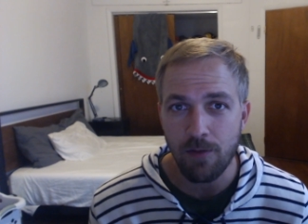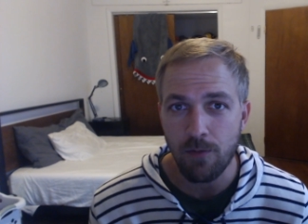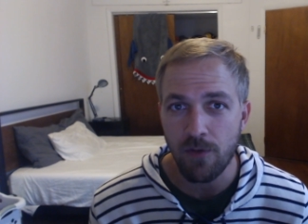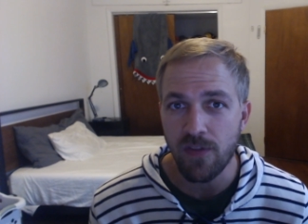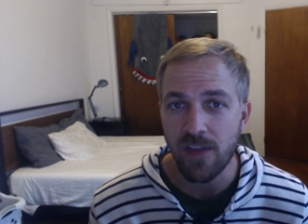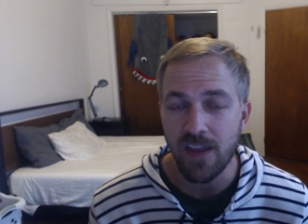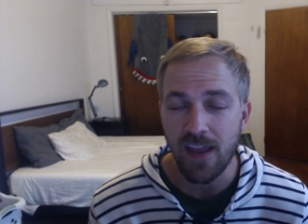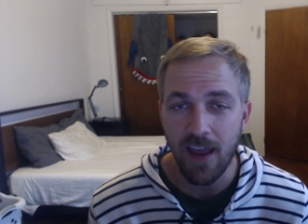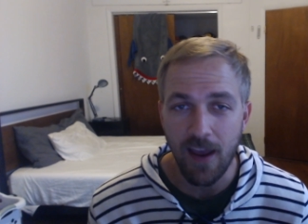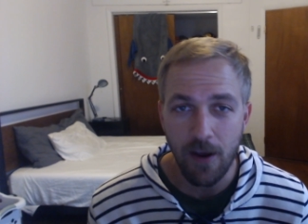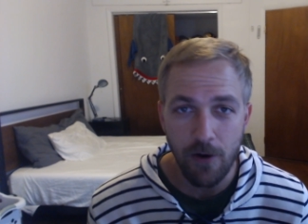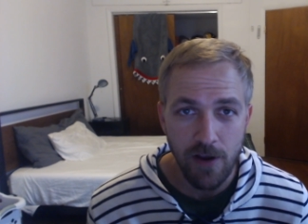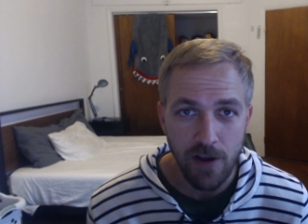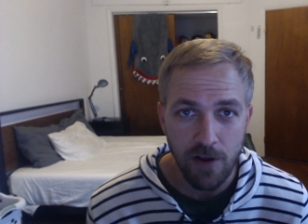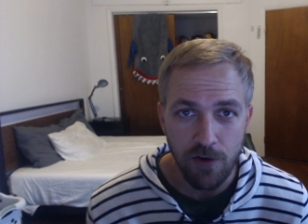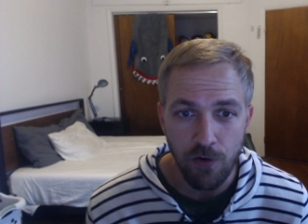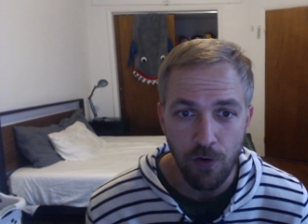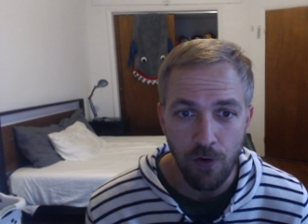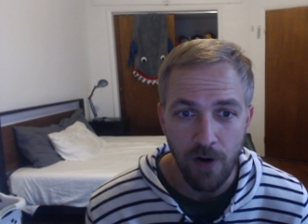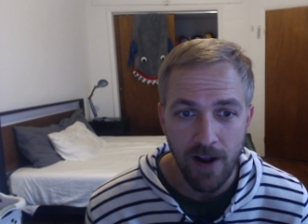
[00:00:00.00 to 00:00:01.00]
with the
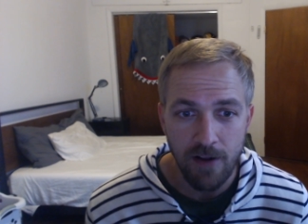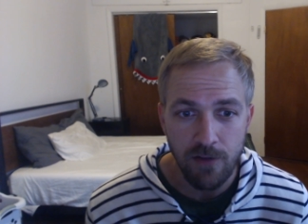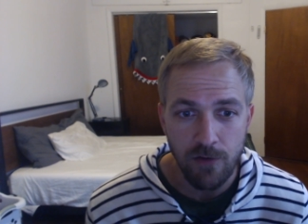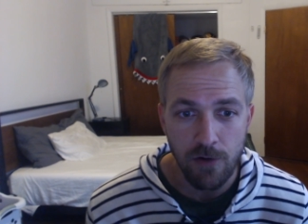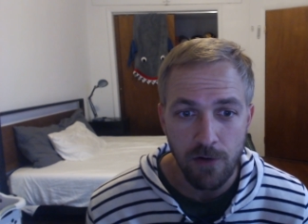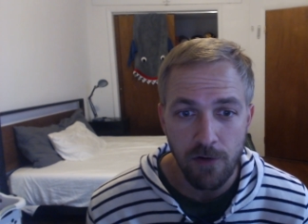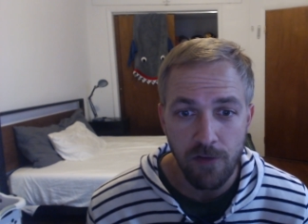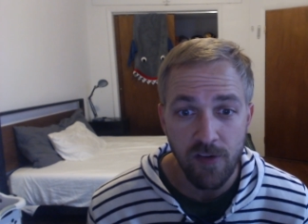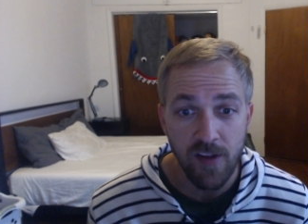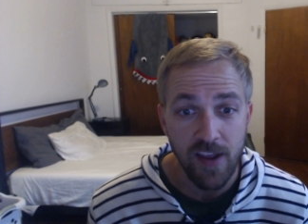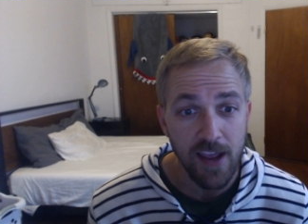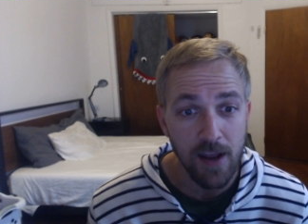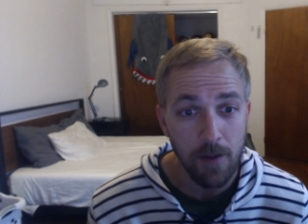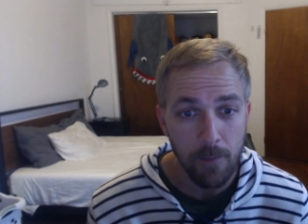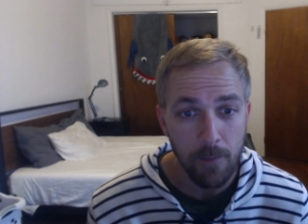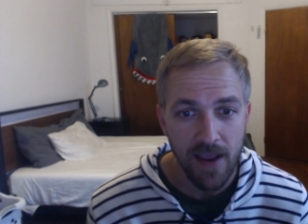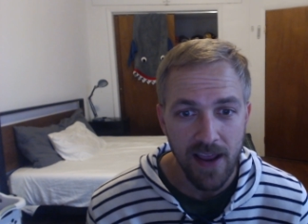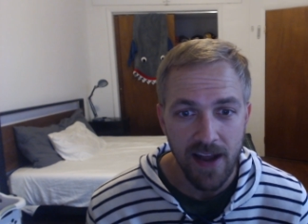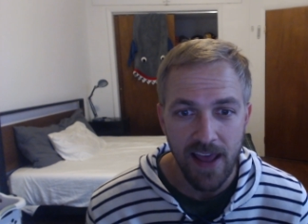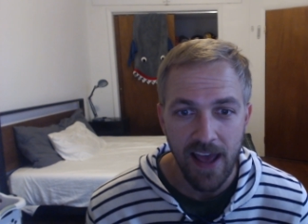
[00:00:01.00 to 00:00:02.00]
area directors
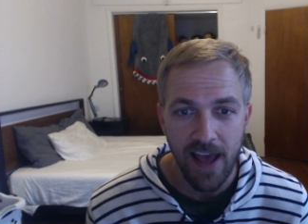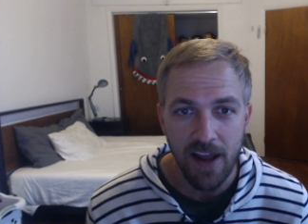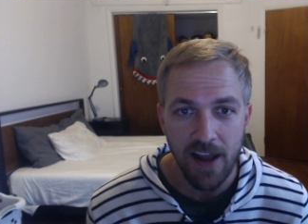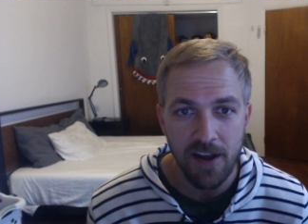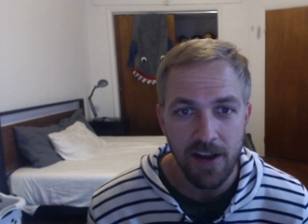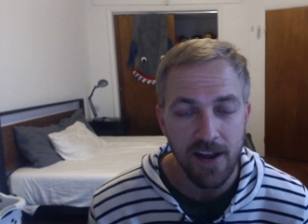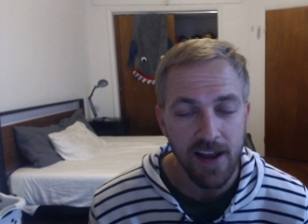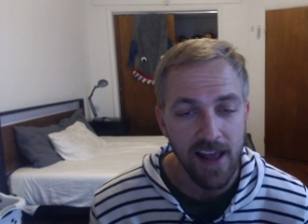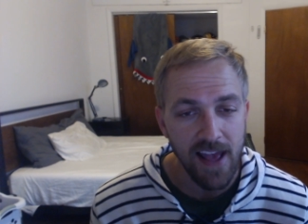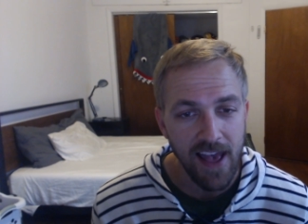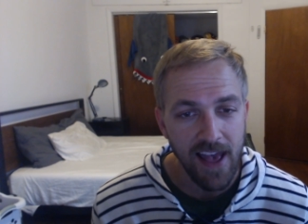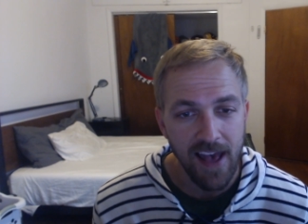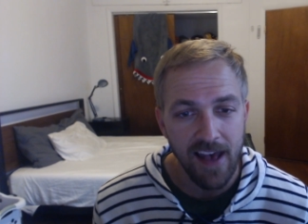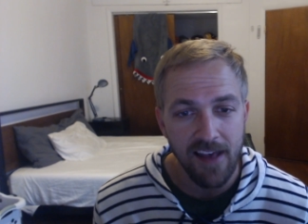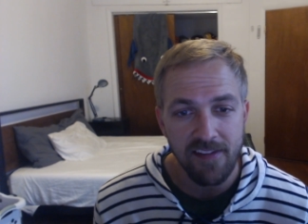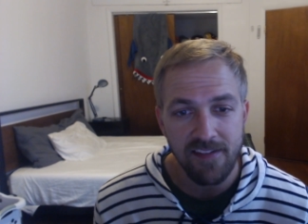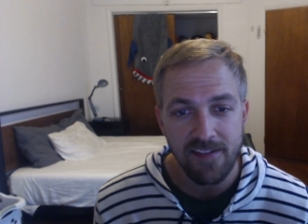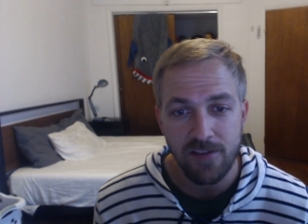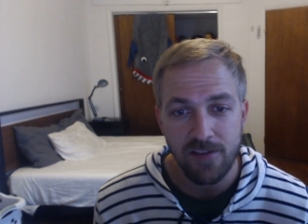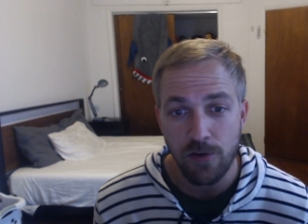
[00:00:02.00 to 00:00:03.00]
in Manhattan and
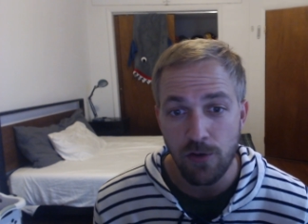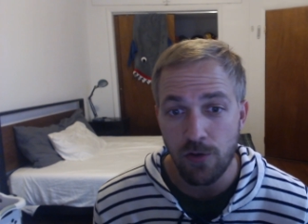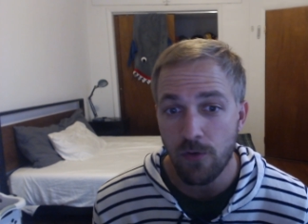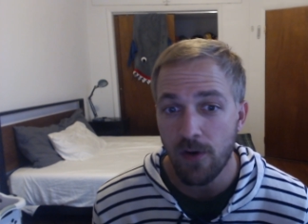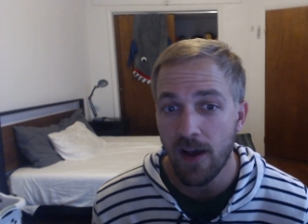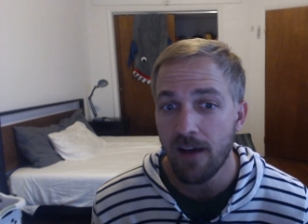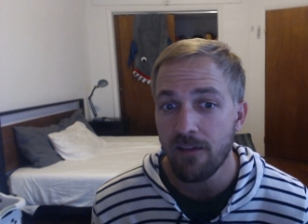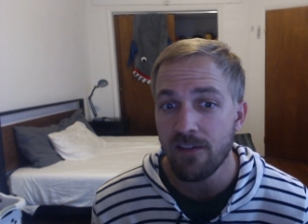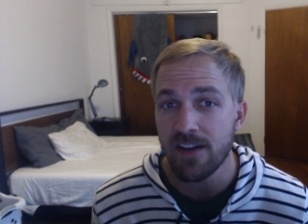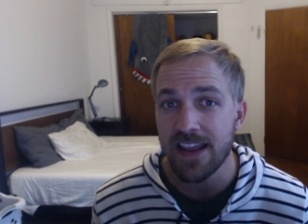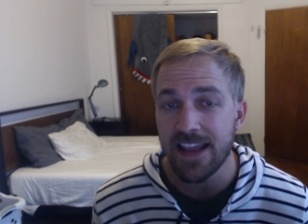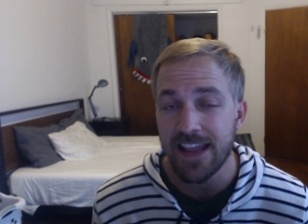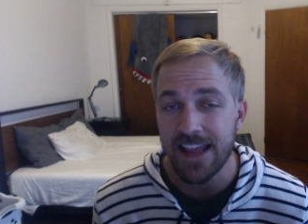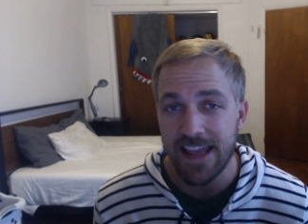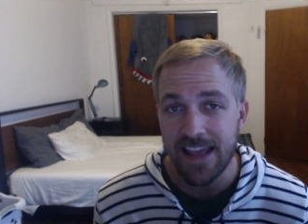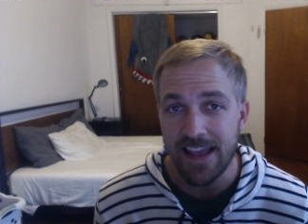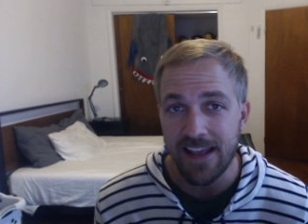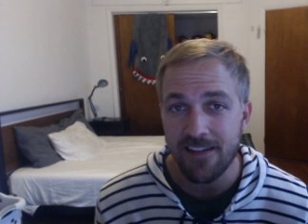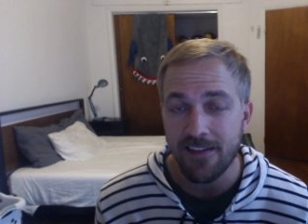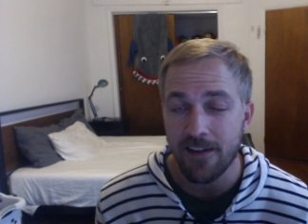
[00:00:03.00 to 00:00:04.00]
ask, do you have any
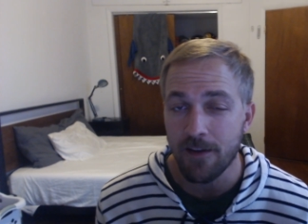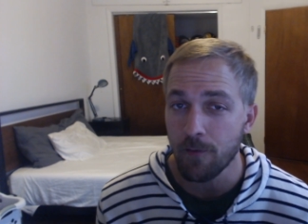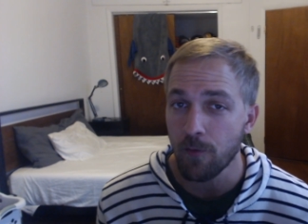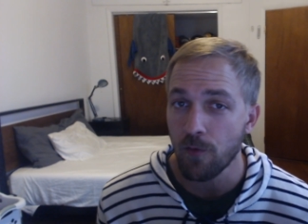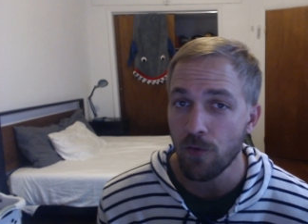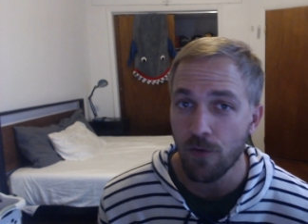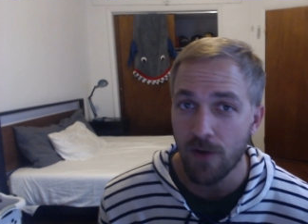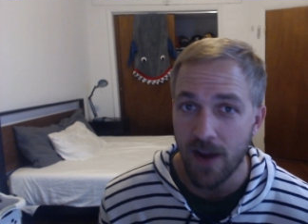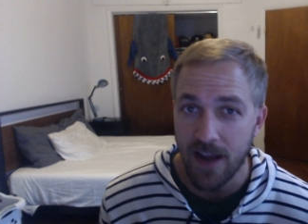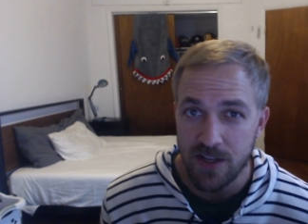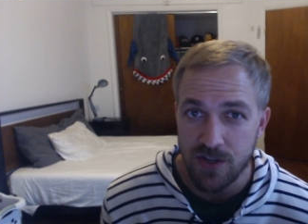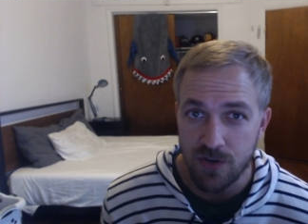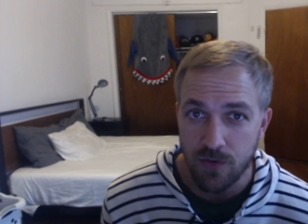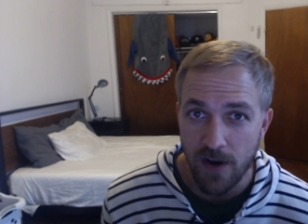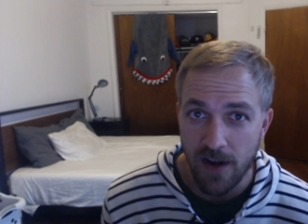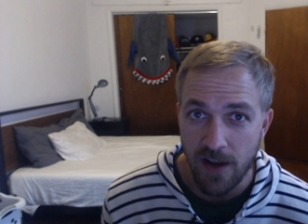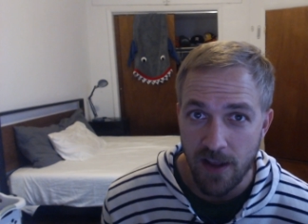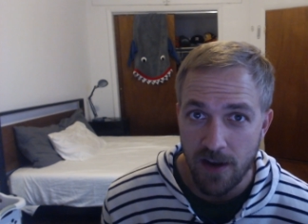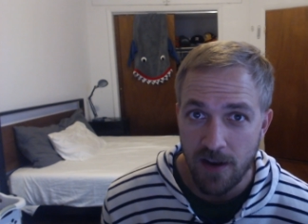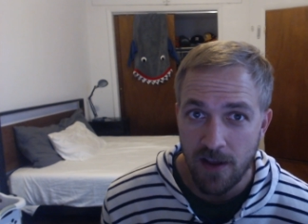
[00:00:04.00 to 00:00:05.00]
kids that have
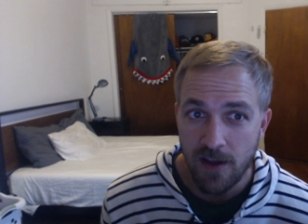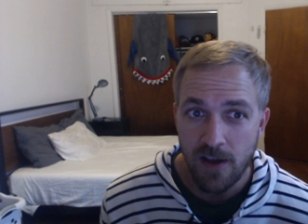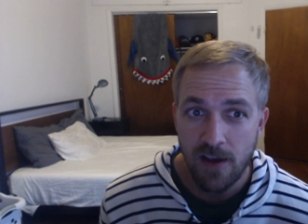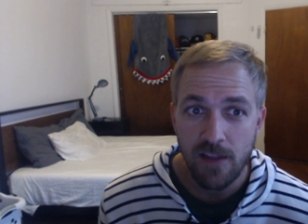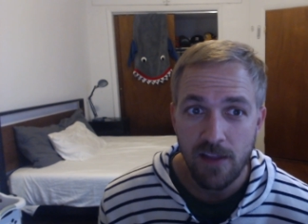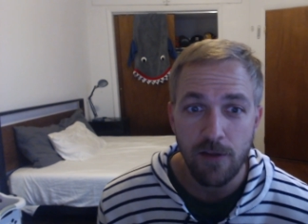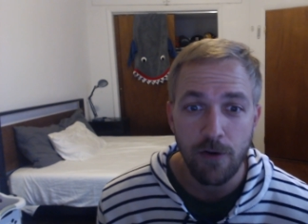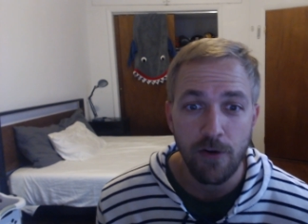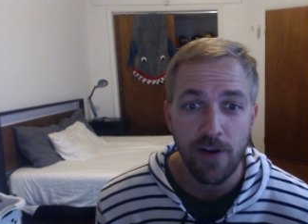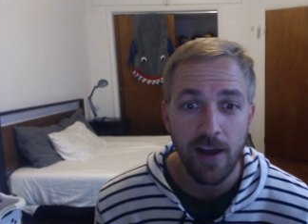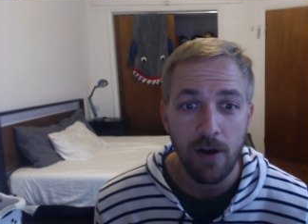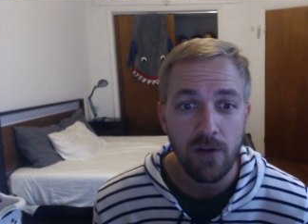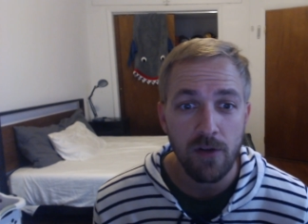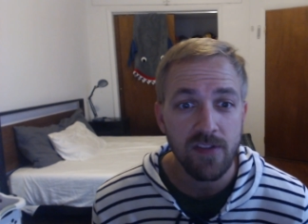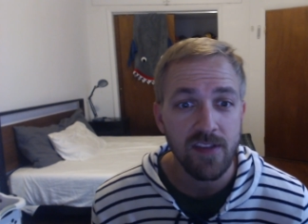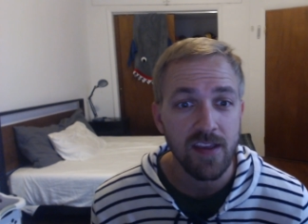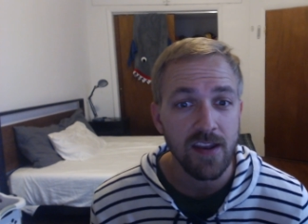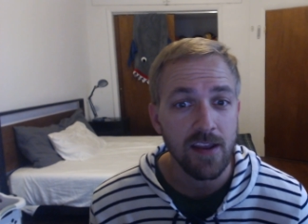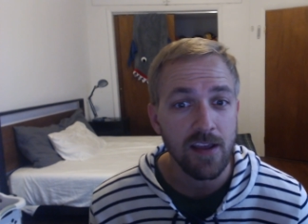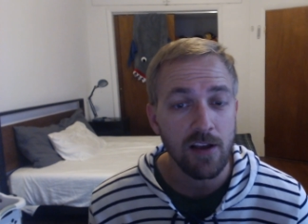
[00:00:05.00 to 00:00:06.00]
graduated that are now
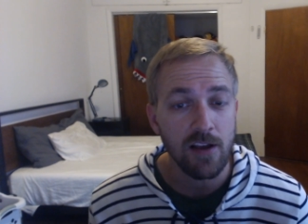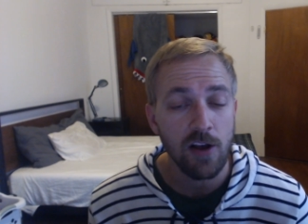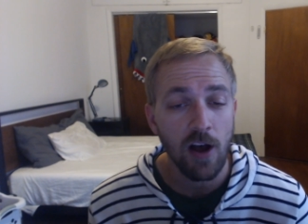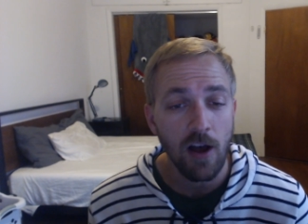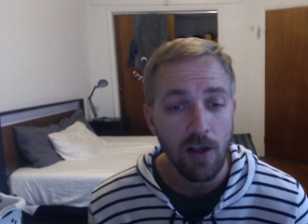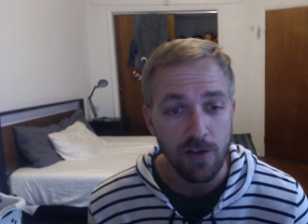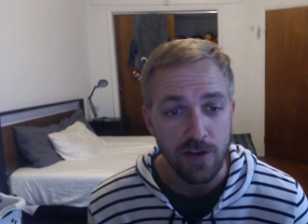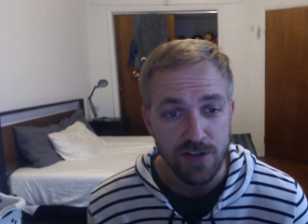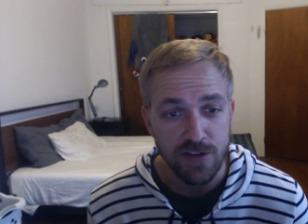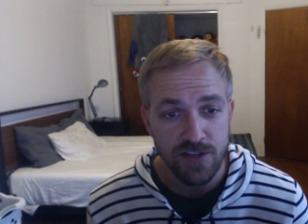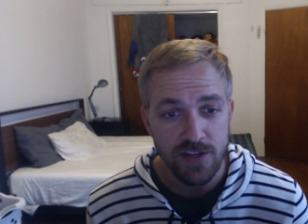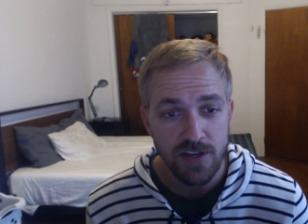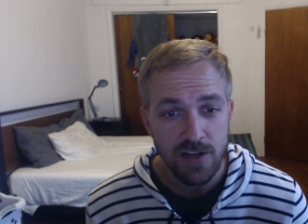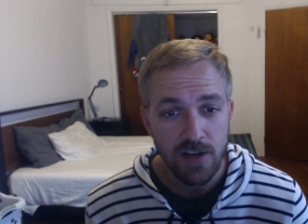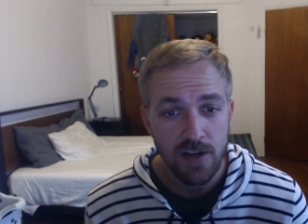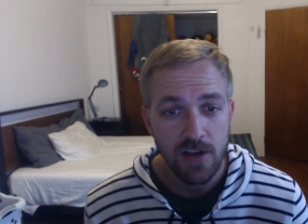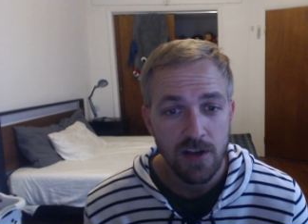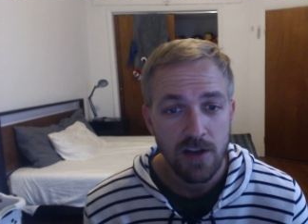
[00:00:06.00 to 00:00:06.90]
attending college?